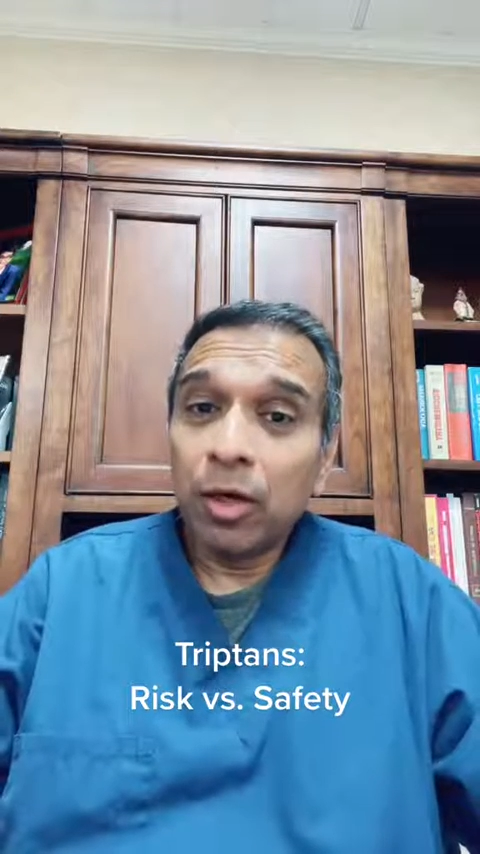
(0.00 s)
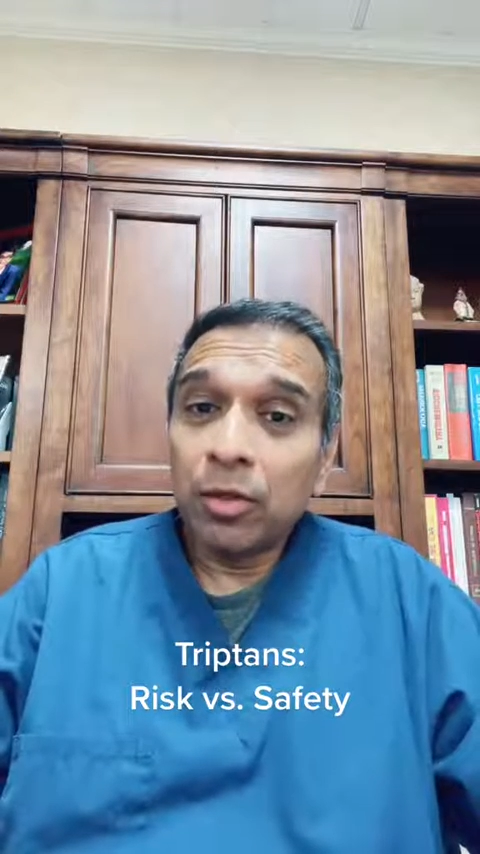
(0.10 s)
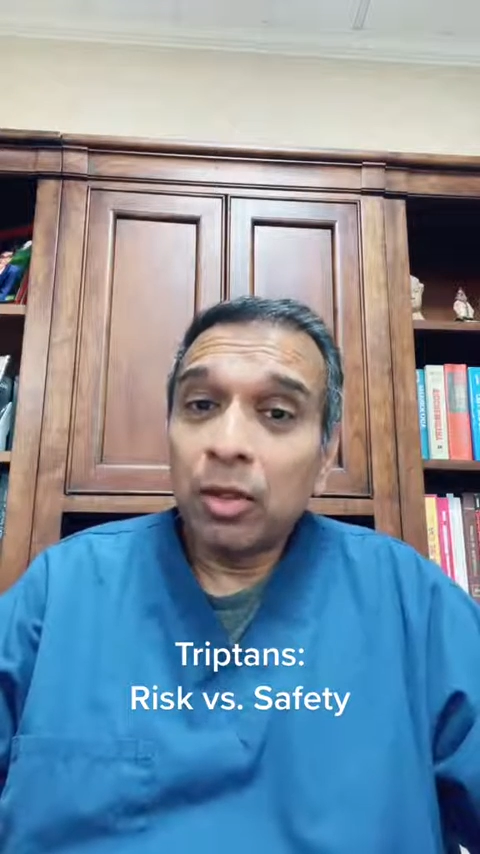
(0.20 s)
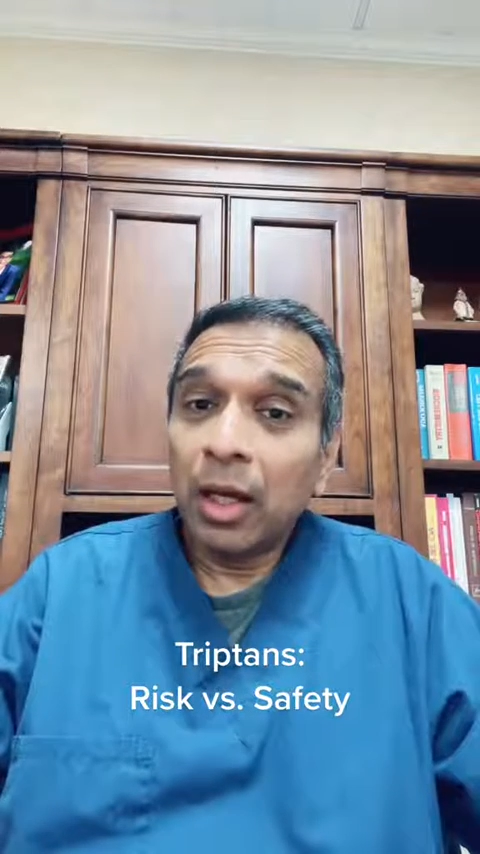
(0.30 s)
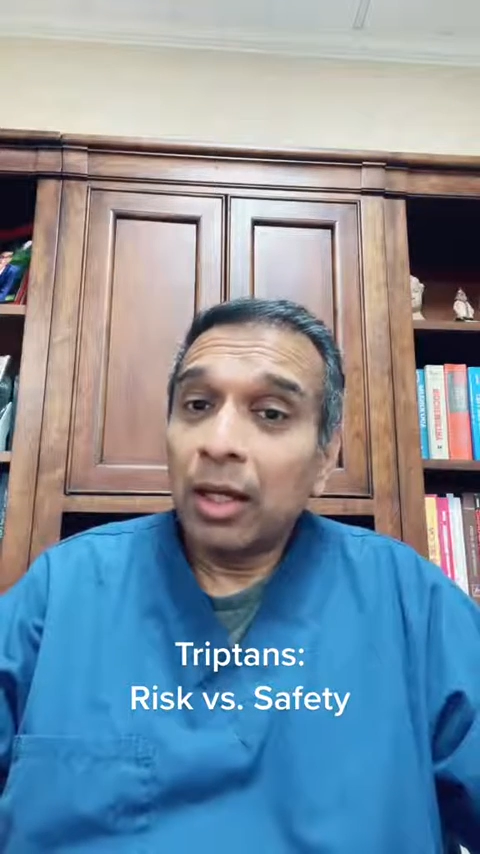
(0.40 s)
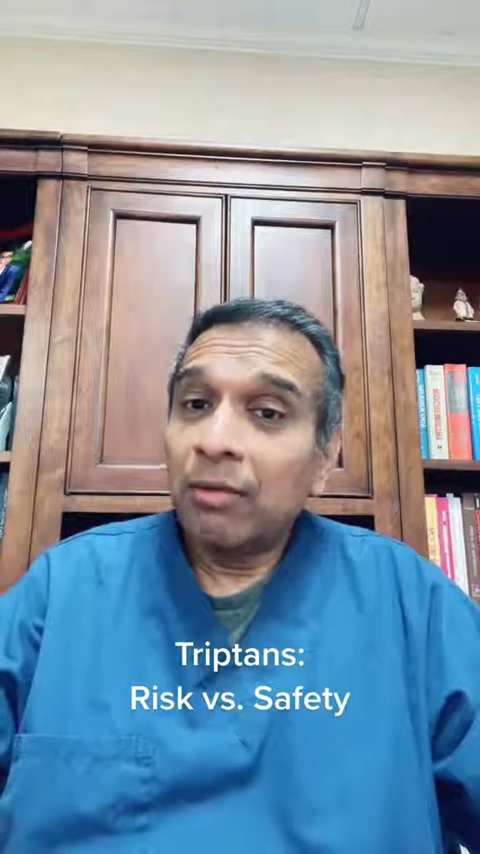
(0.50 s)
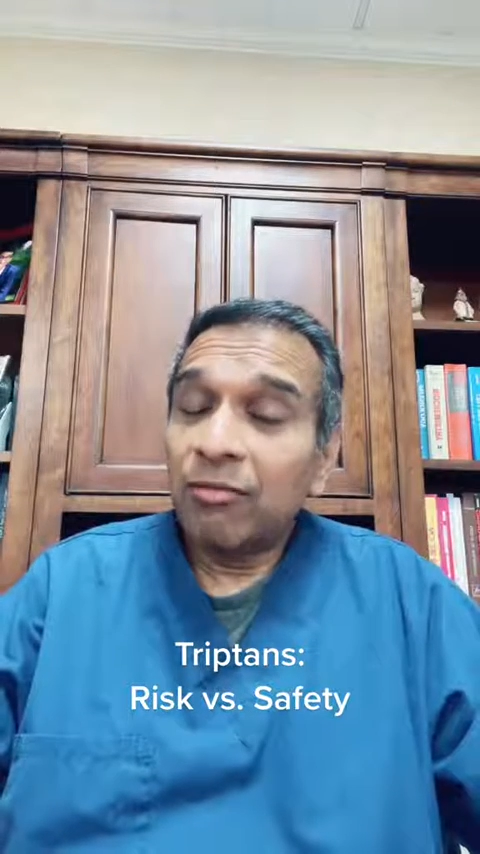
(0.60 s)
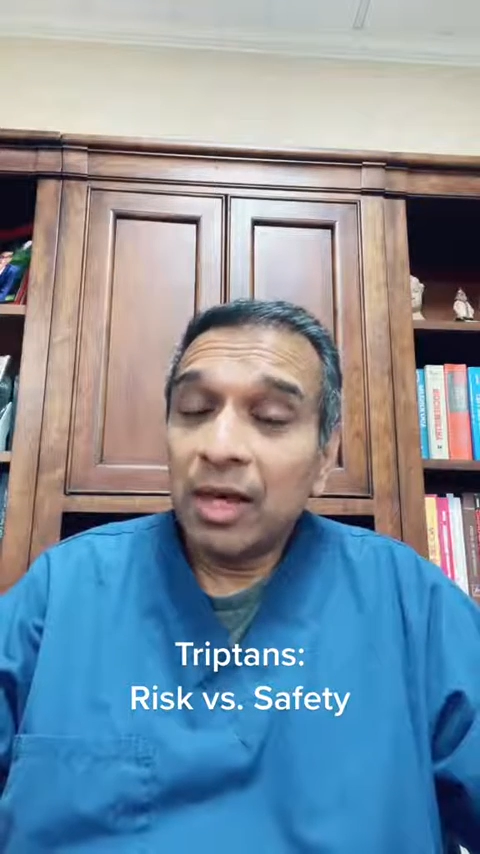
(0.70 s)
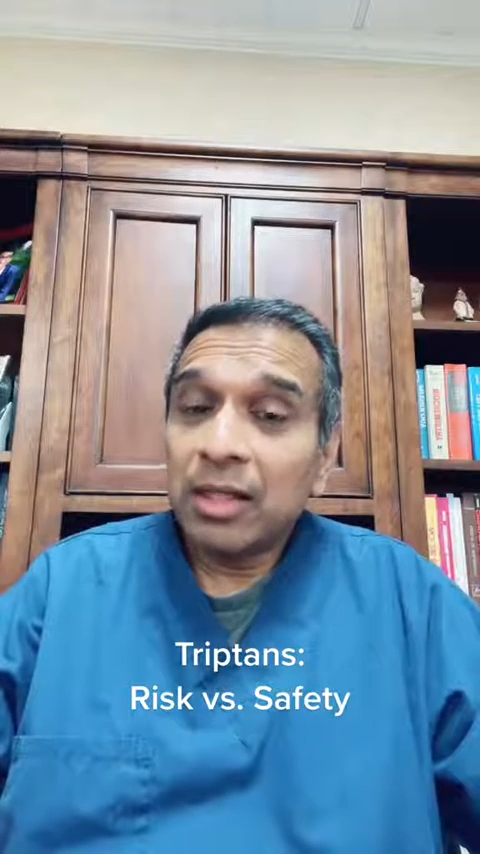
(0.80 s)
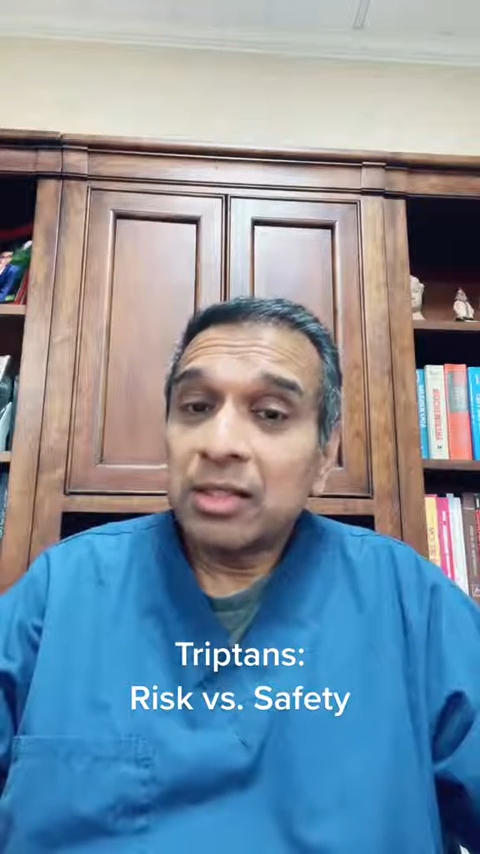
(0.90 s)
underlying
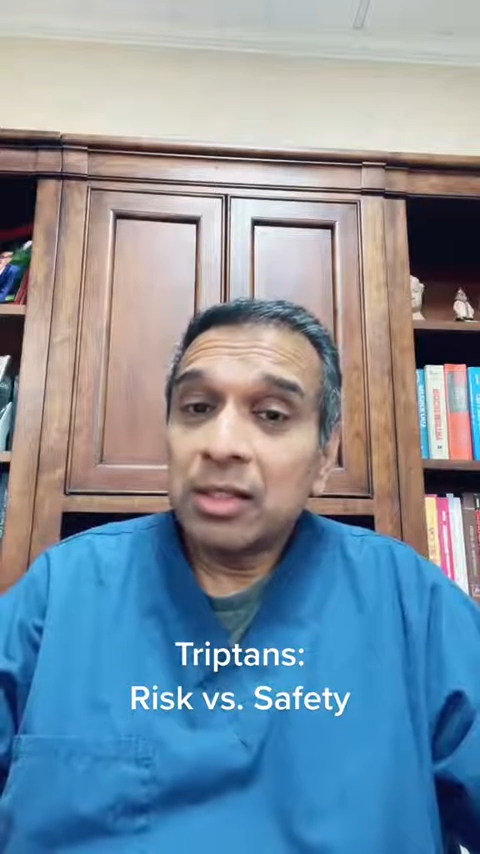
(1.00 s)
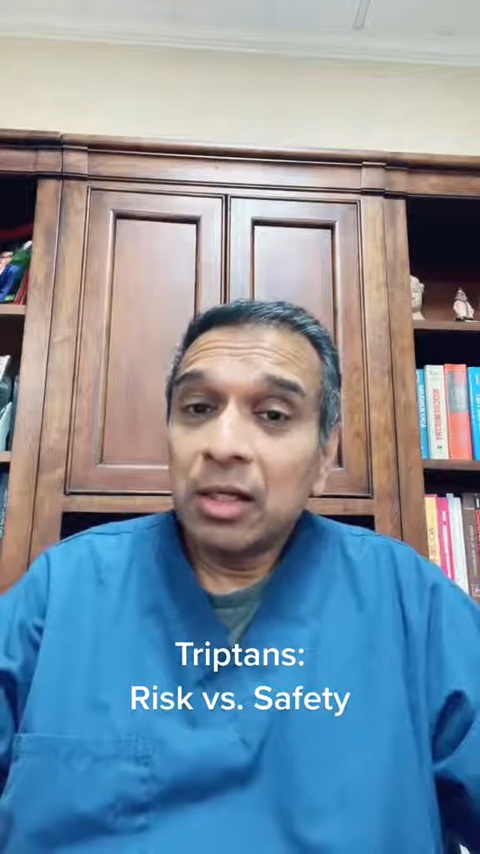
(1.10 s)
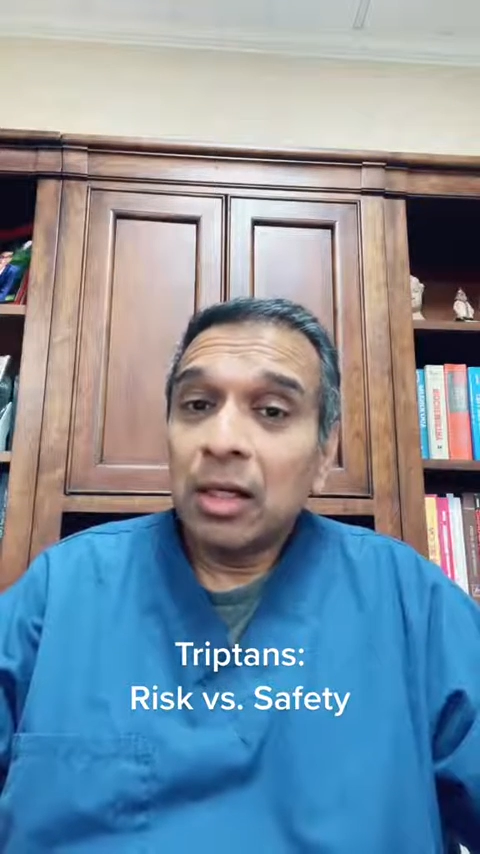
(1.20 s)
events